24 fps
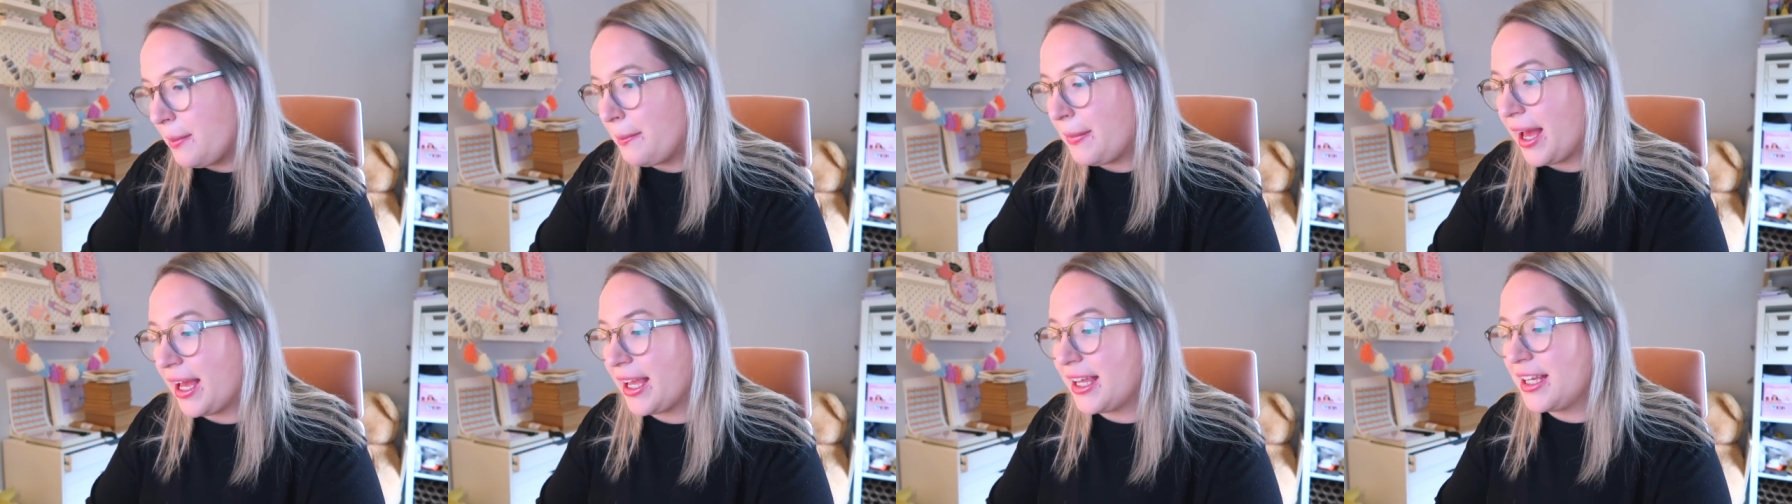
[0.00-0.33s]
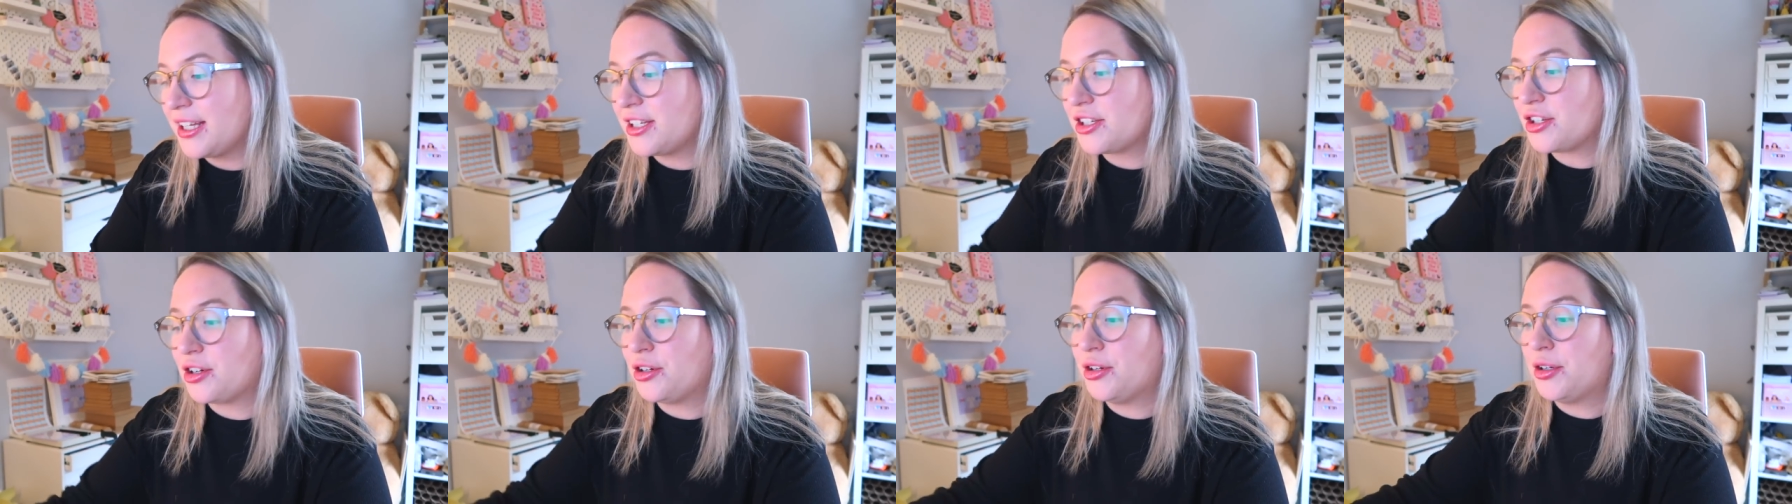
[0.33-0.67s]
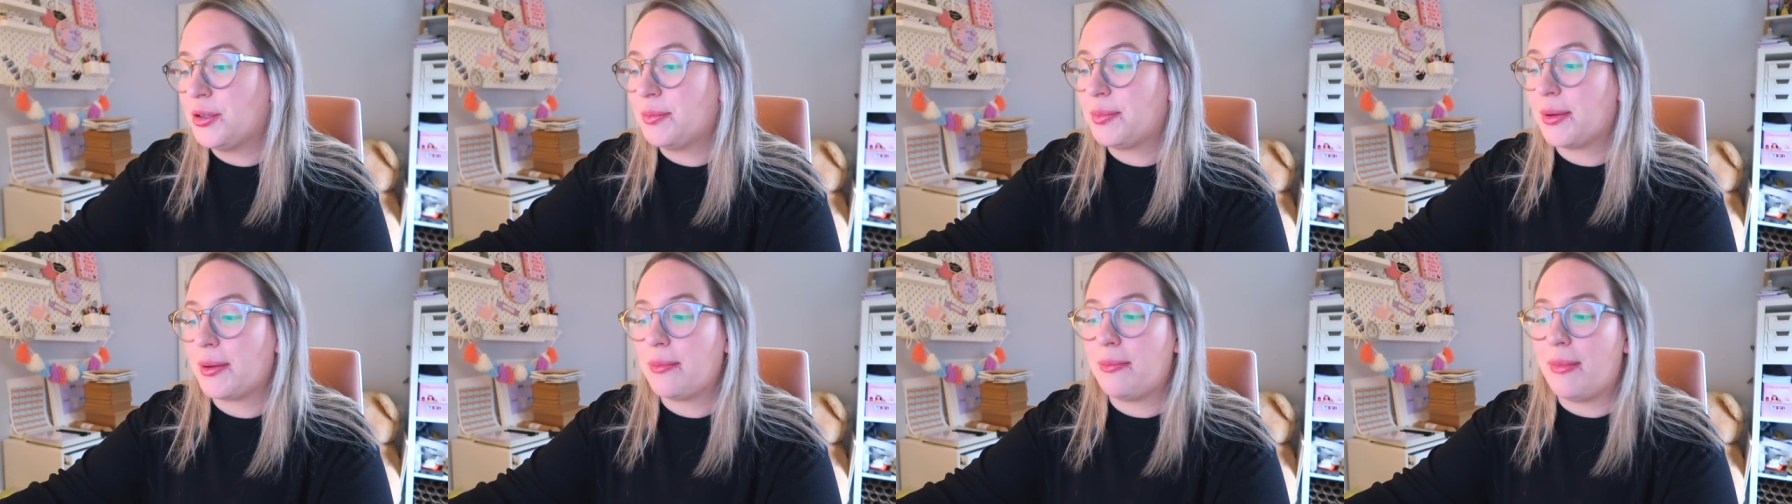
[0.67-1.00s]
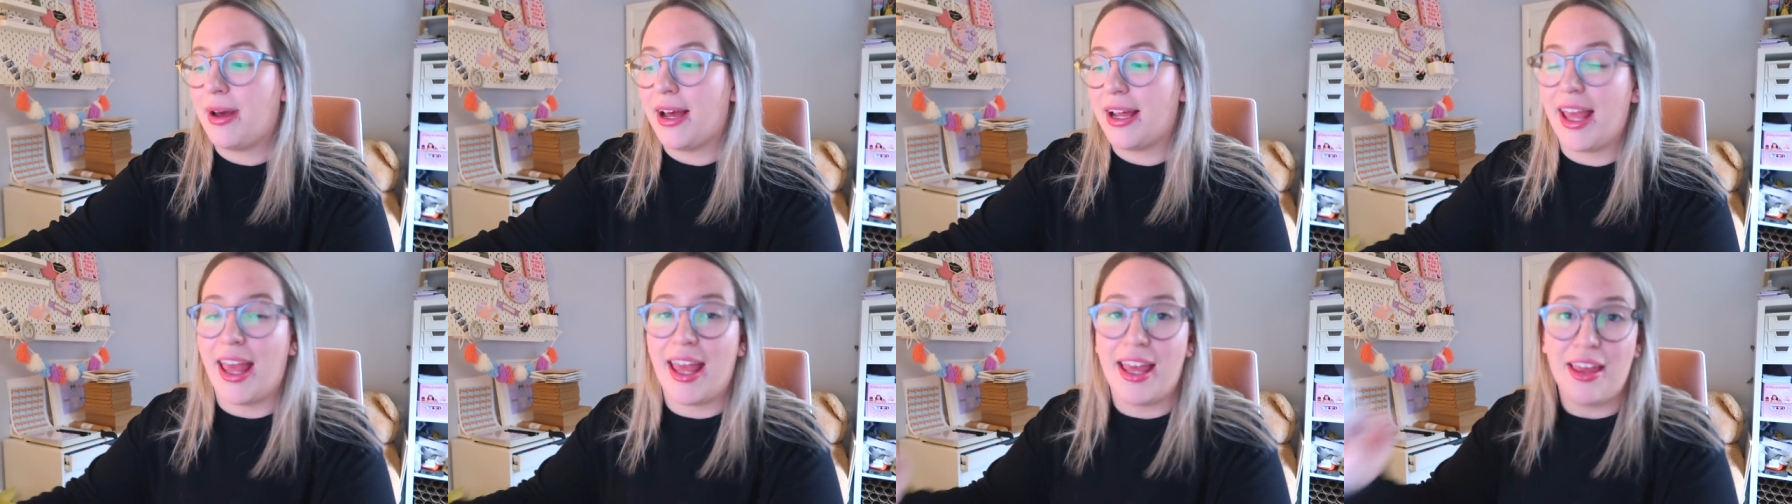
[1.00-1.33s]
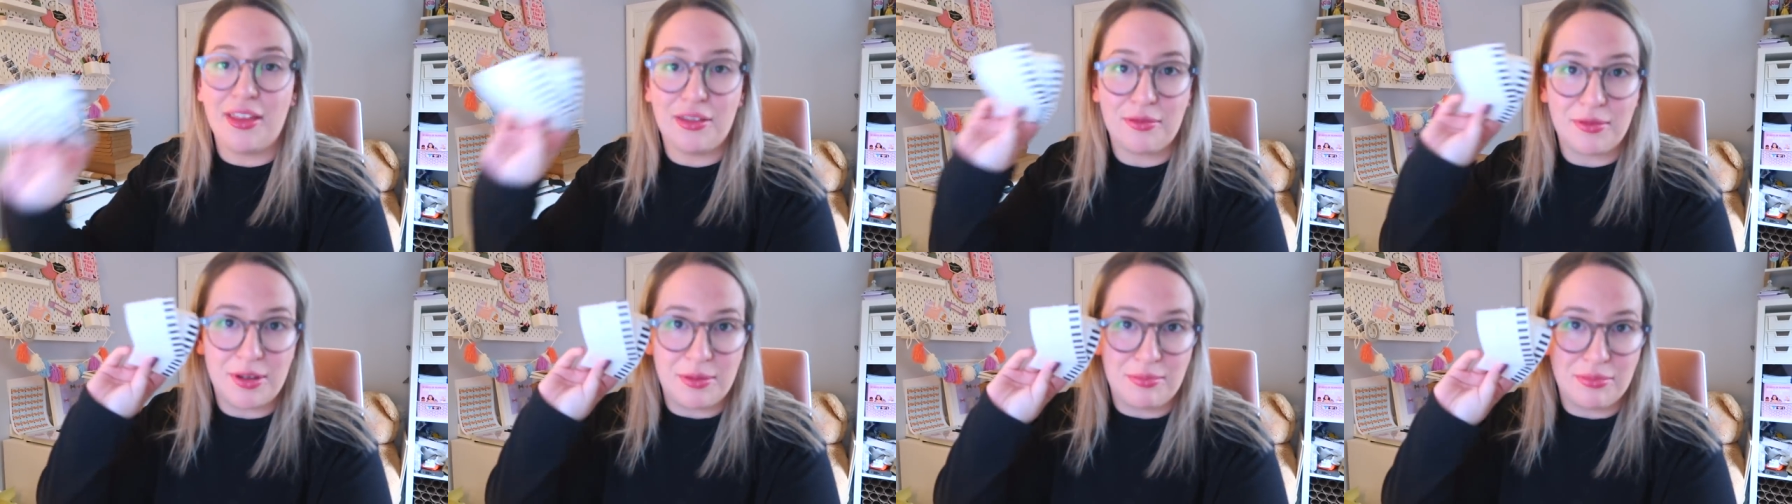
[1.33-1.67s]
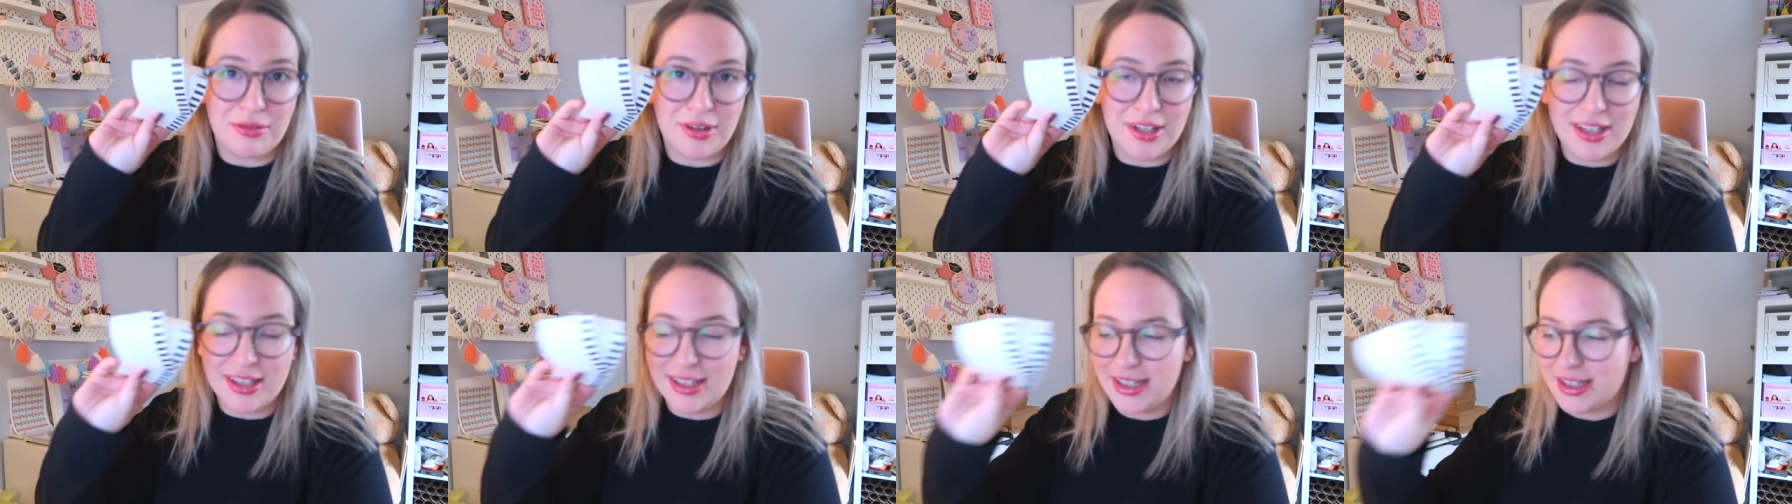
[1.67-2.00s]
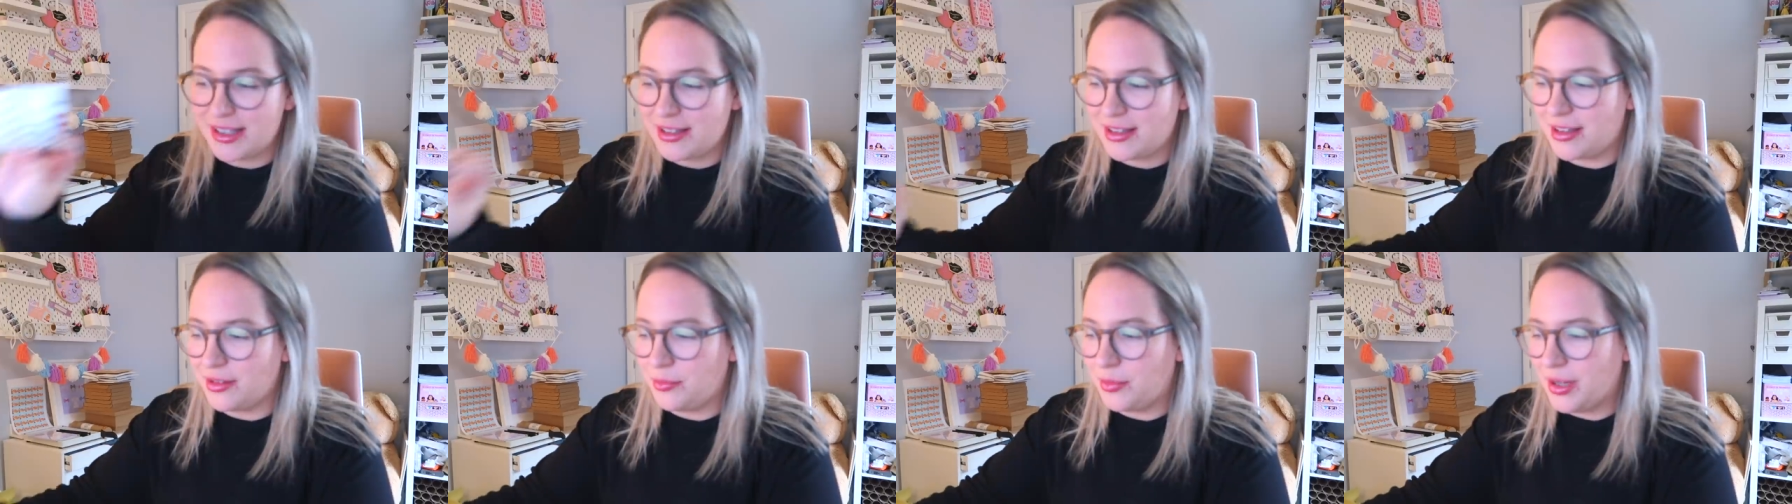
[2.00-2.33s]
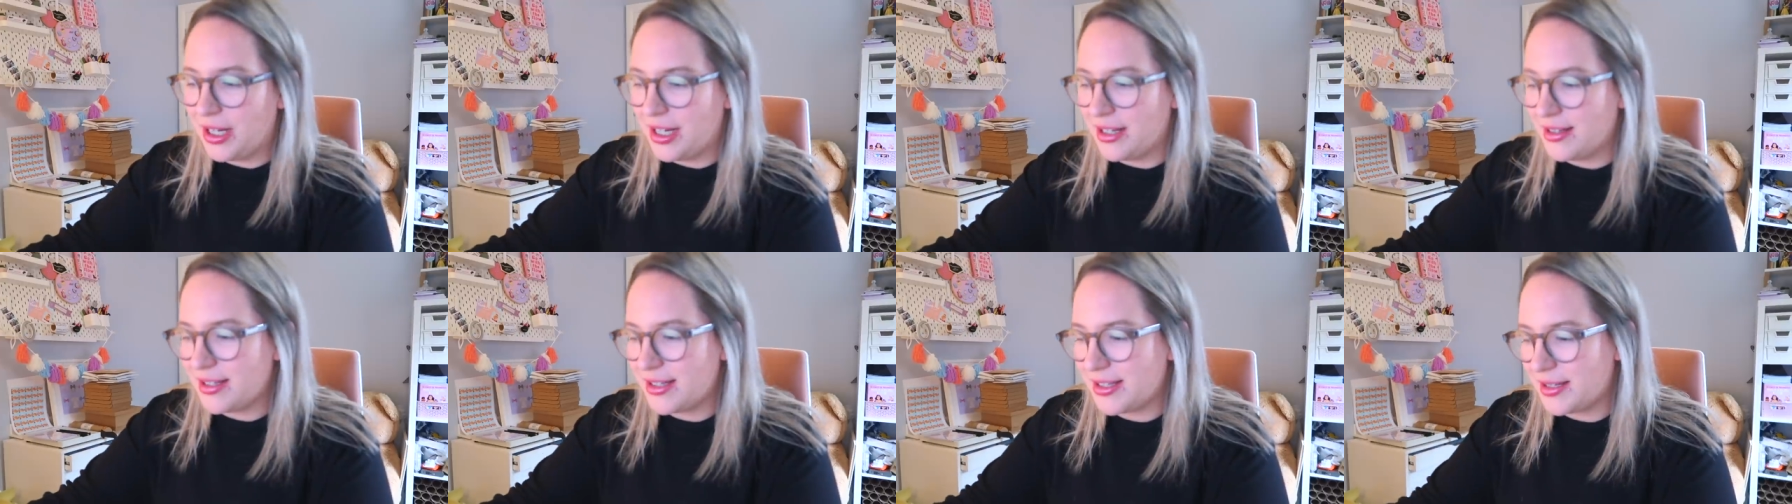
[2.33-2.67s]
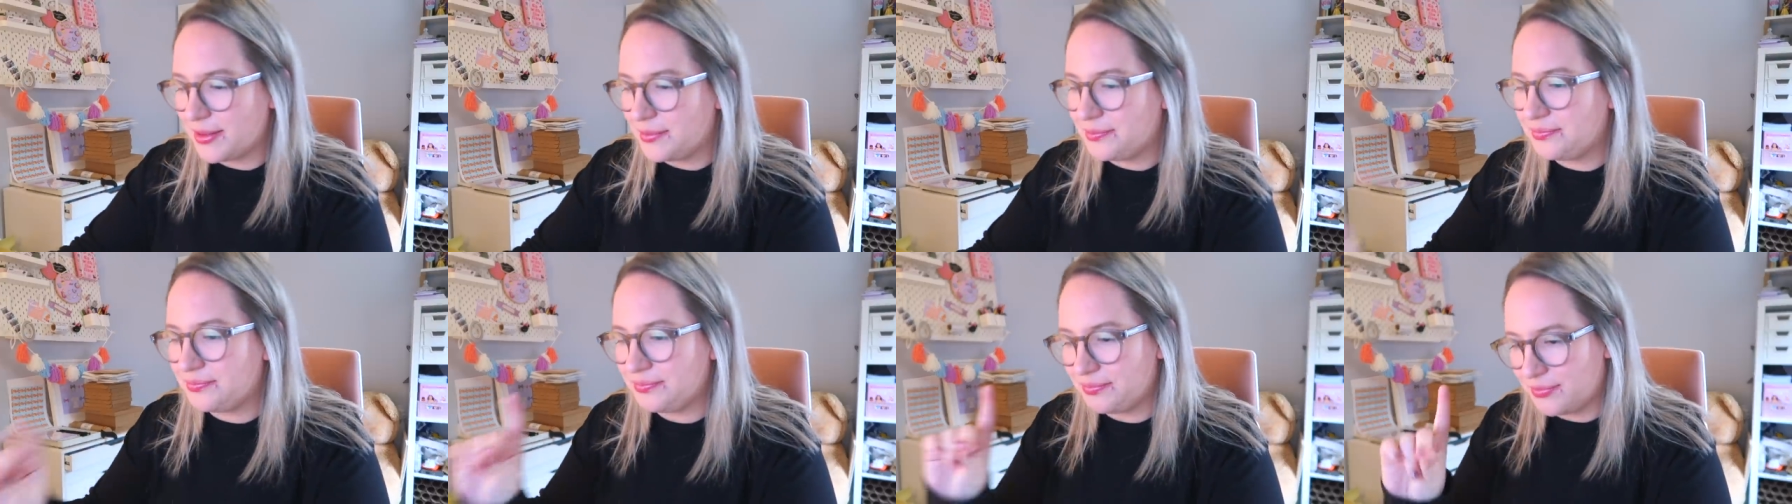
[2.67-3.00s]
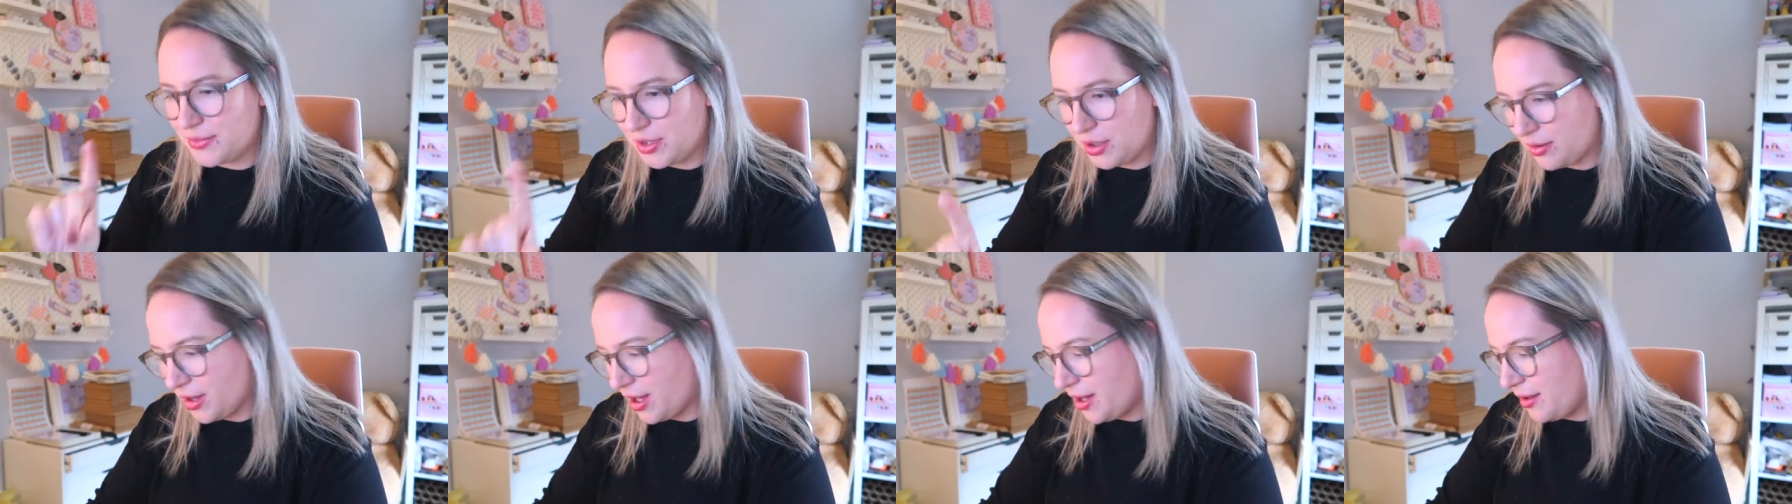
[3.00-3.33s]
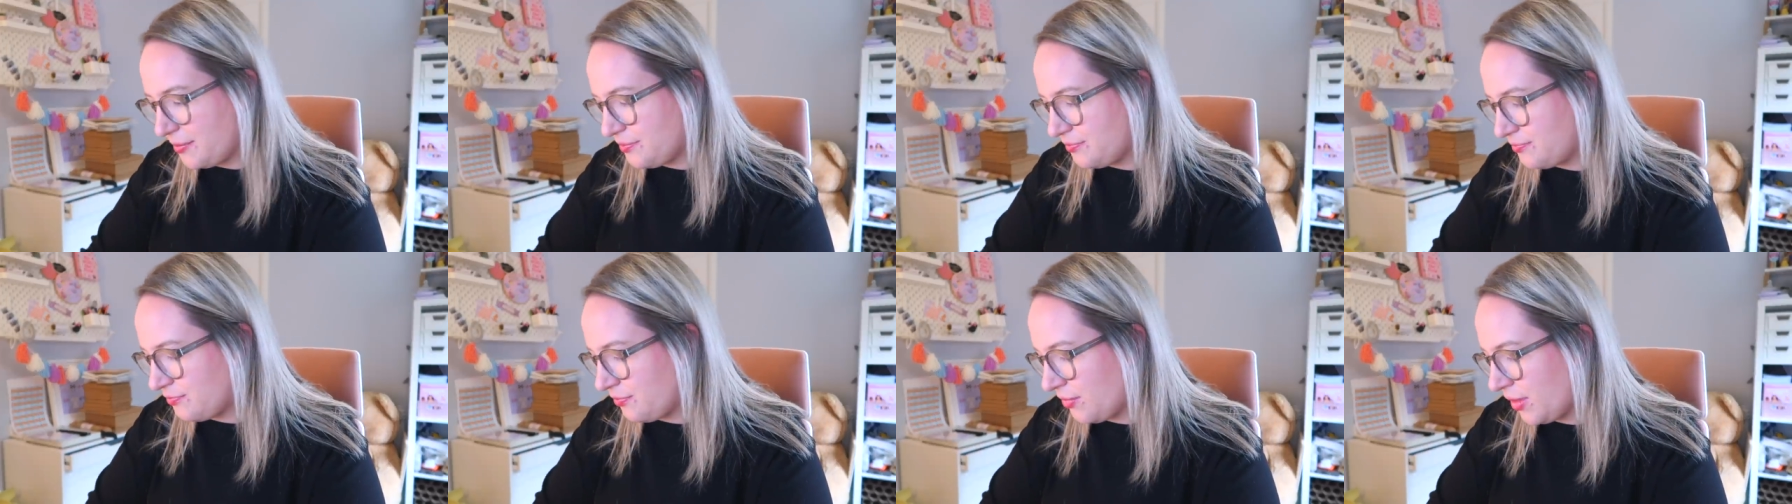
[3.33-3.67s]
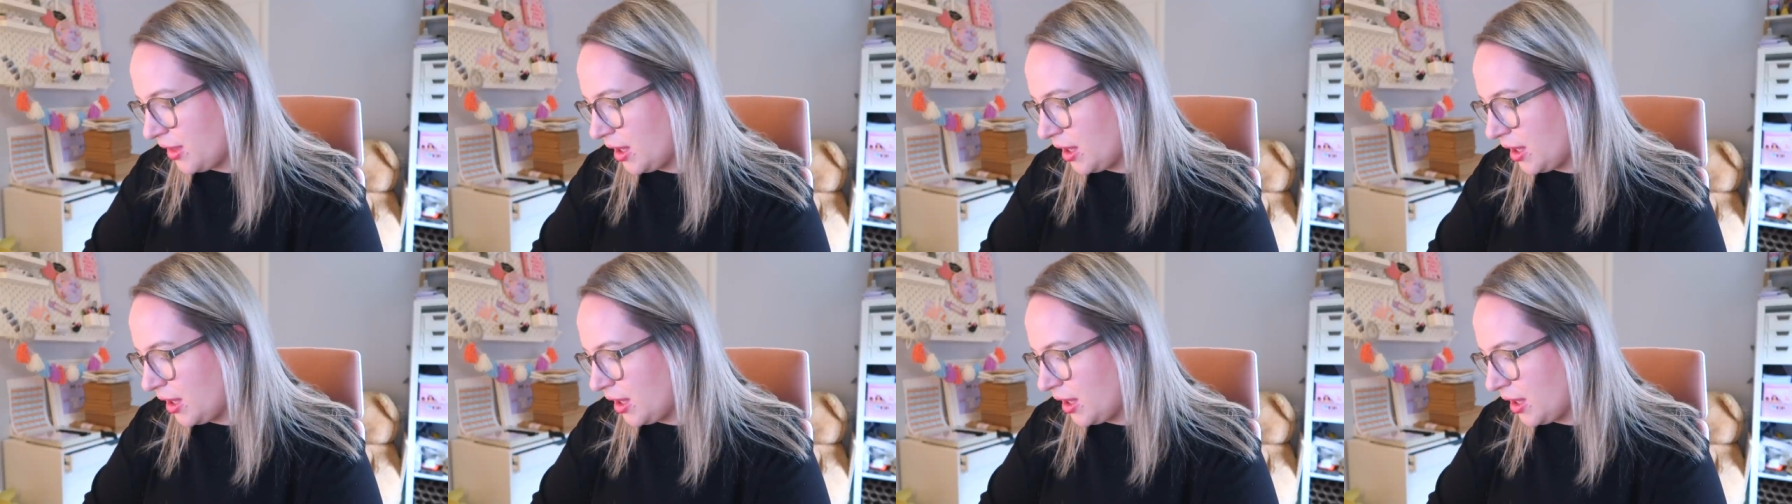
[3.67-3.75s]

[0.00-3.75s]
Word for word: package up my A3 prints, the winners, do that.